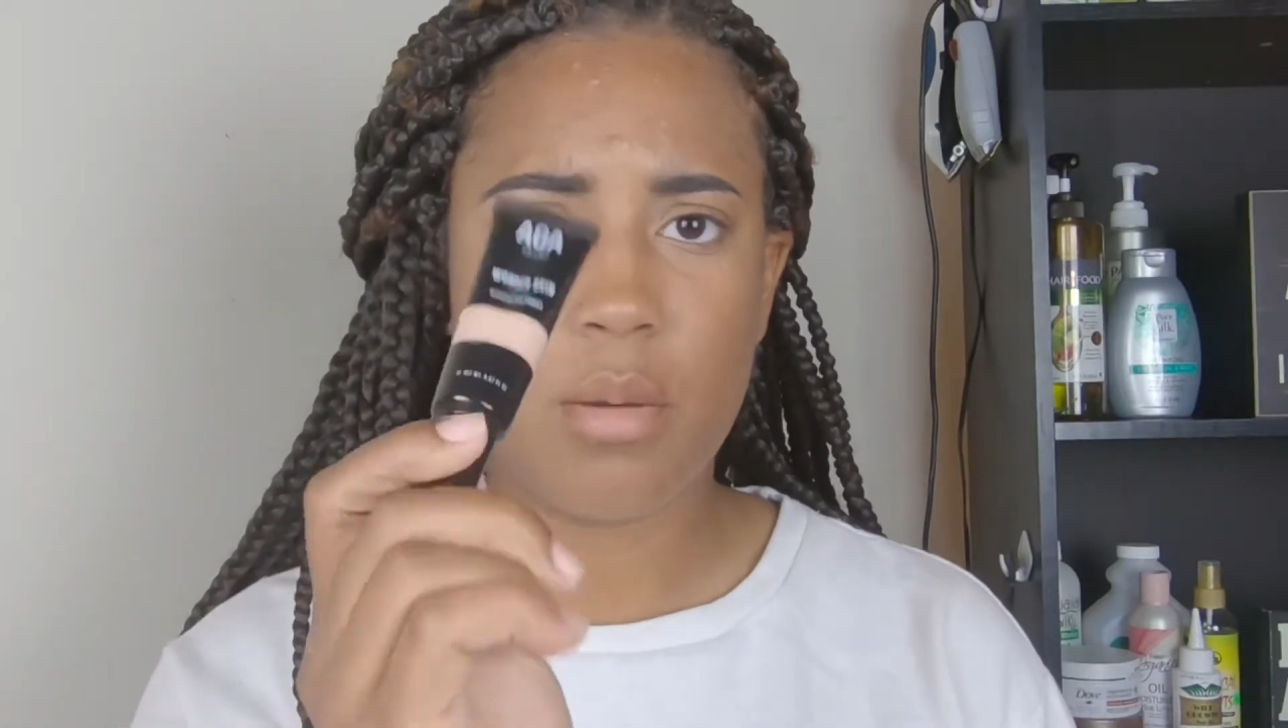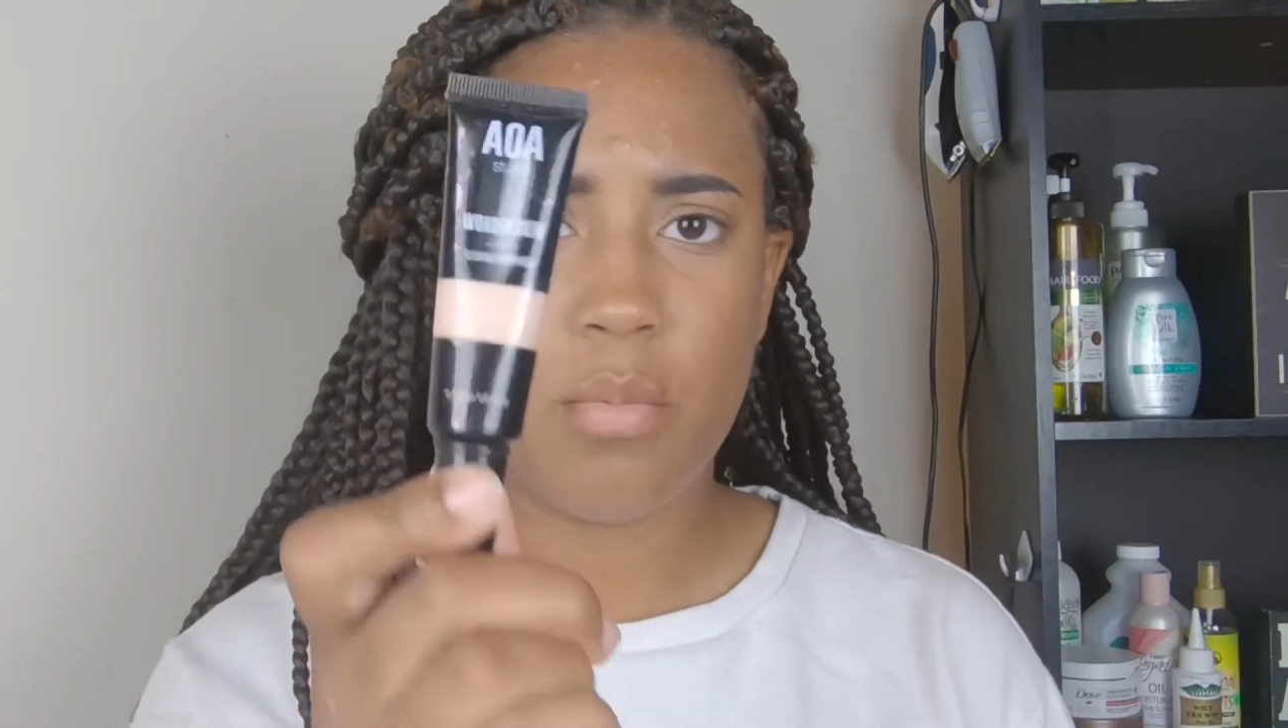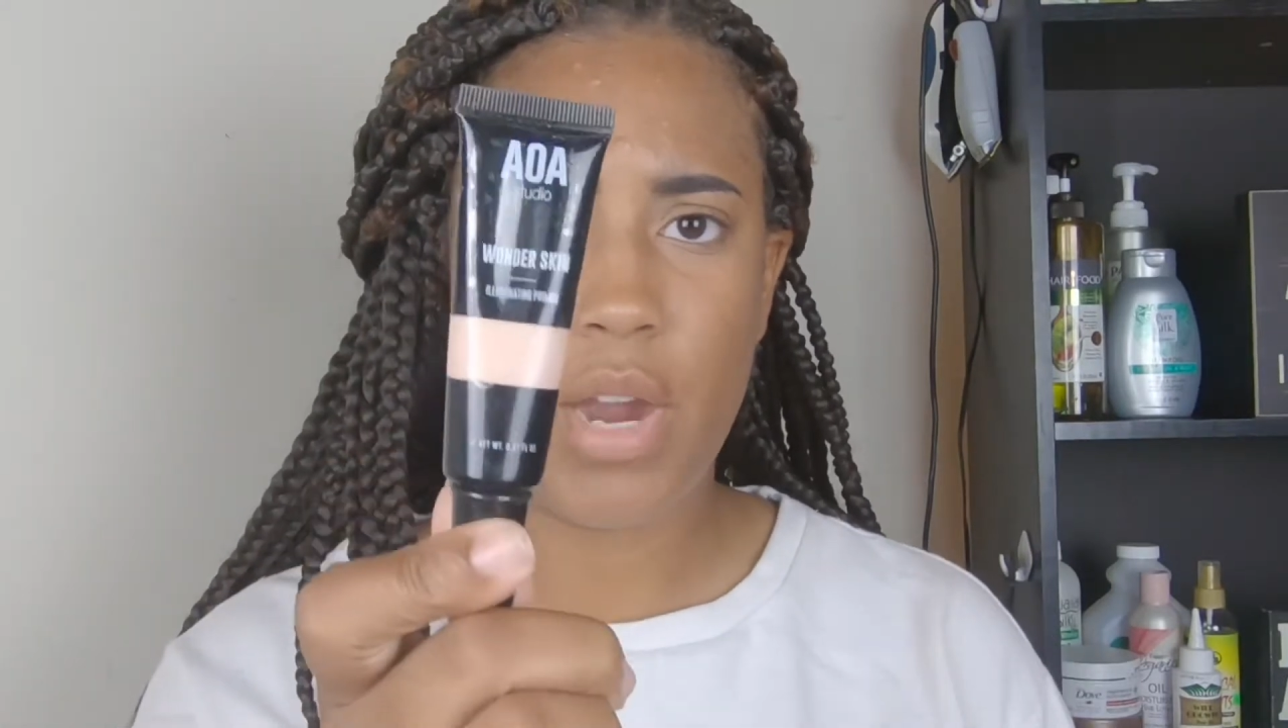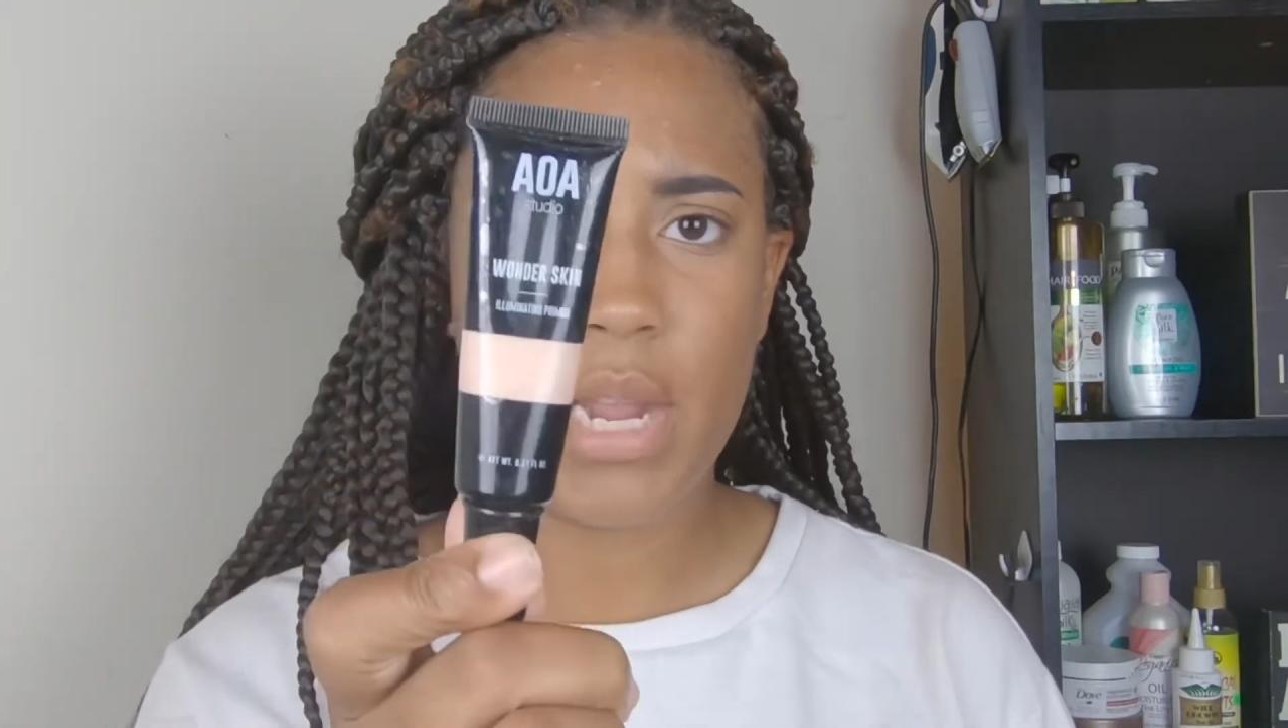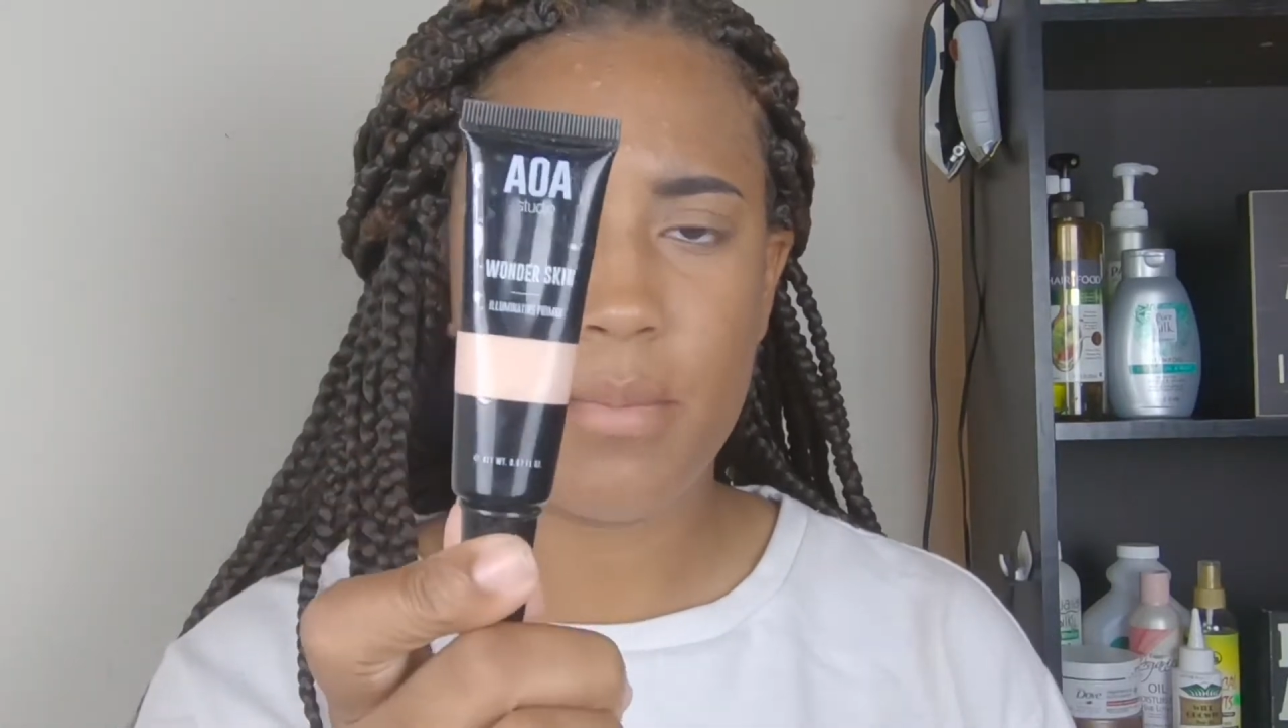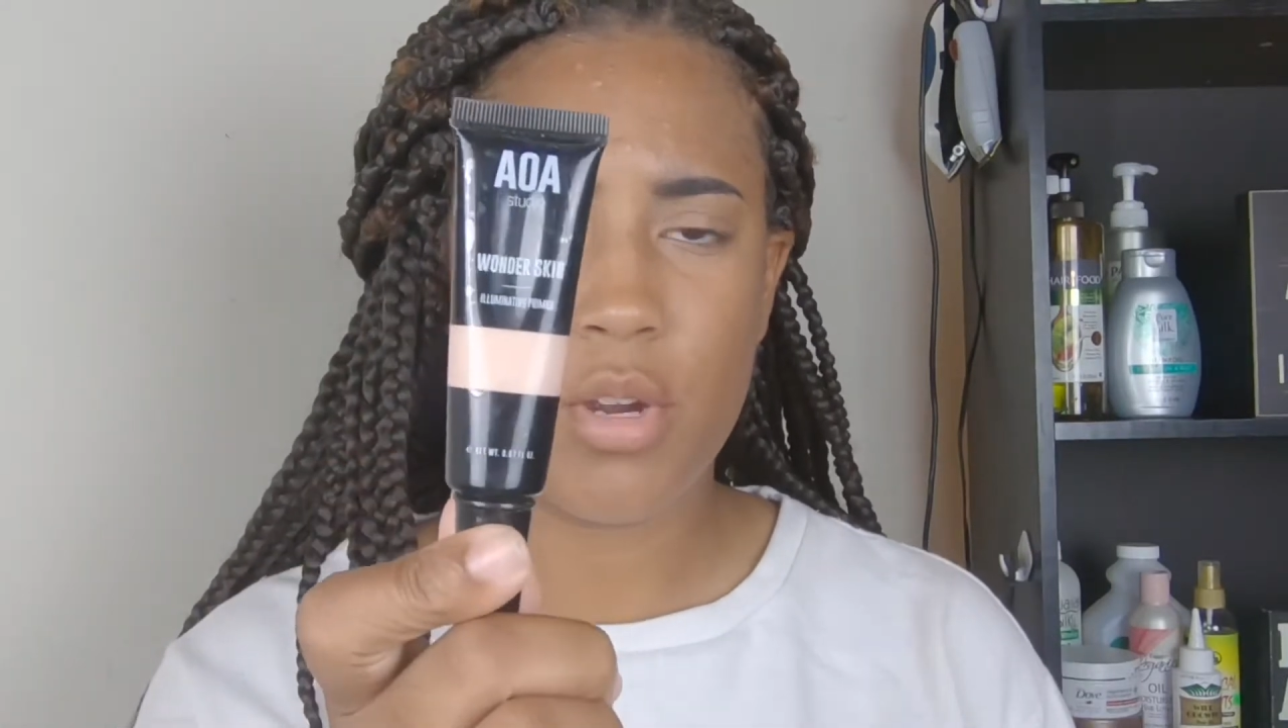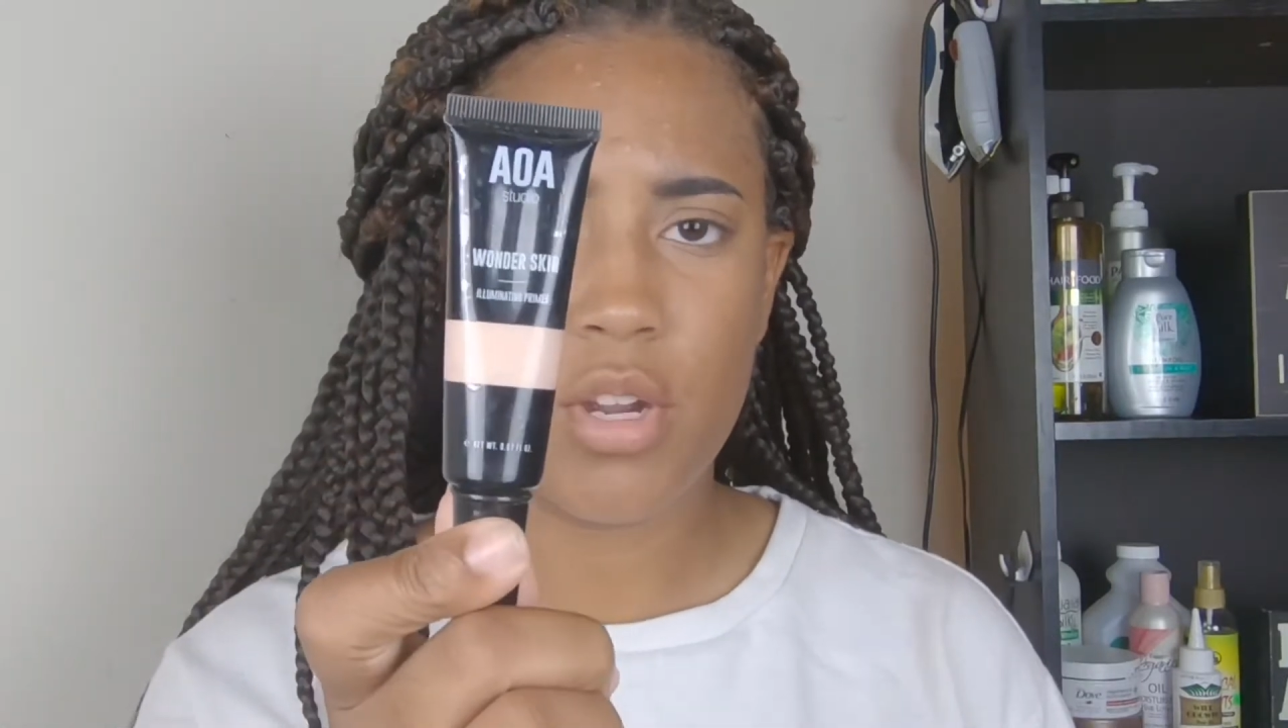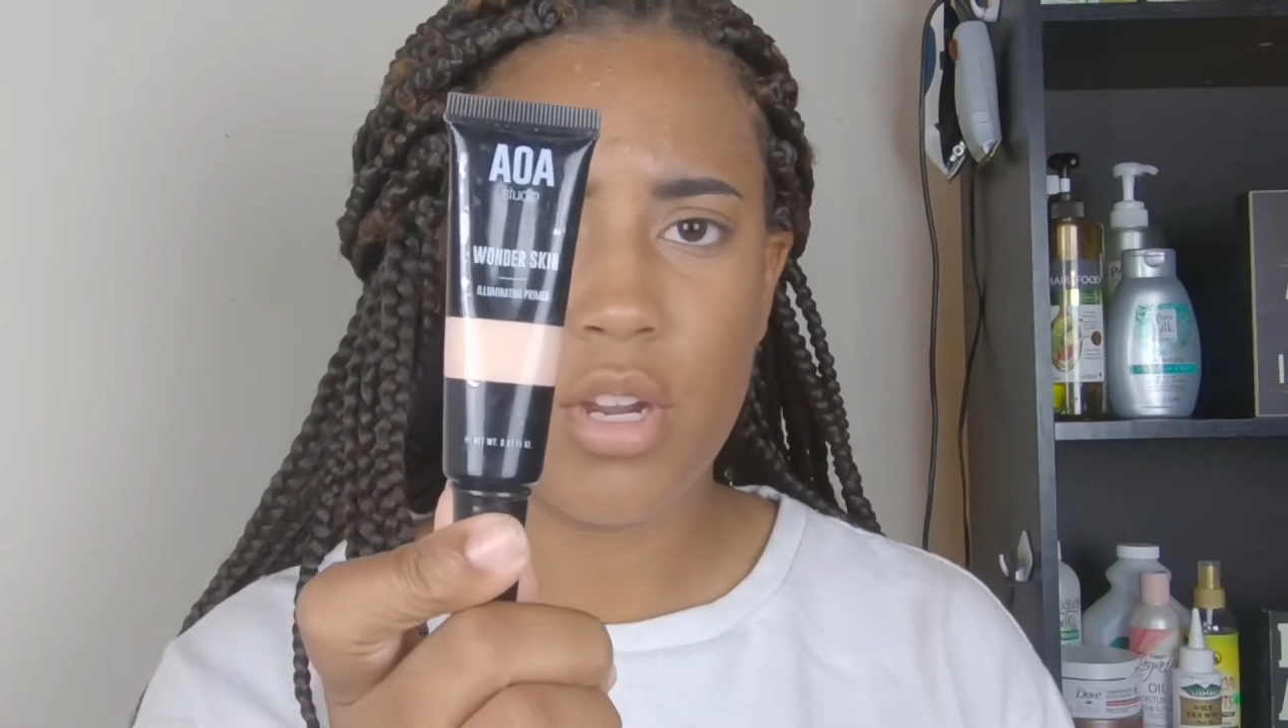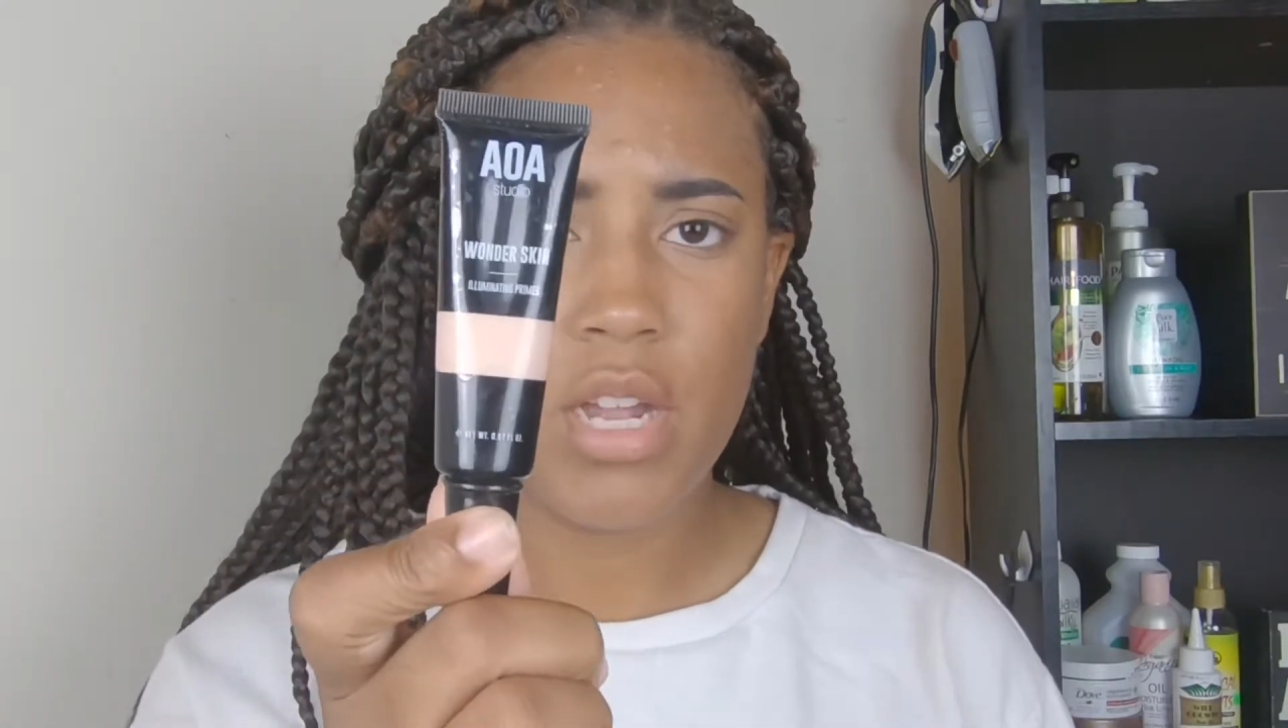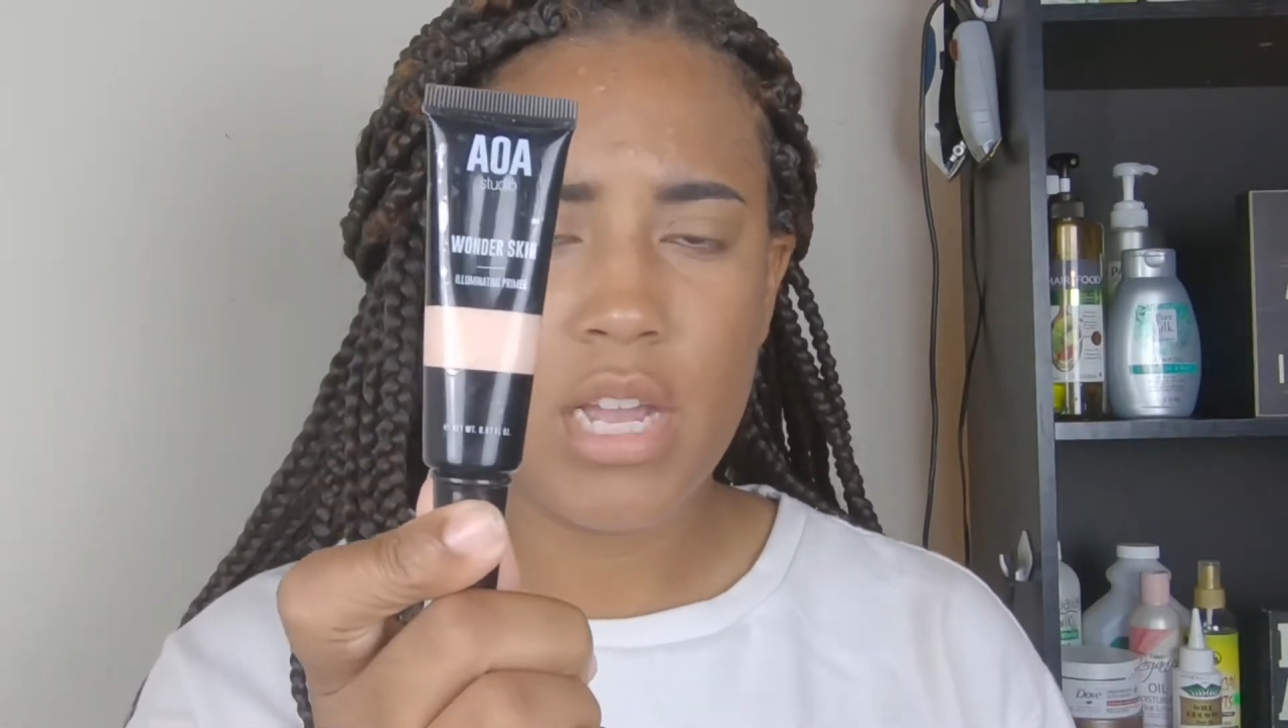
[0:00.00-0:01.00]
primer,